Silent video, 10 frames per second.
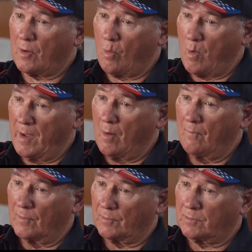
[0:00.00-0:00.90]
our way
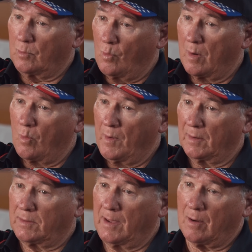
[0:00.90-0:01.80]
over to where we
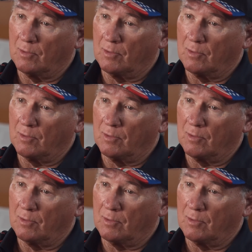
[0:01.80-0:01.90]
could take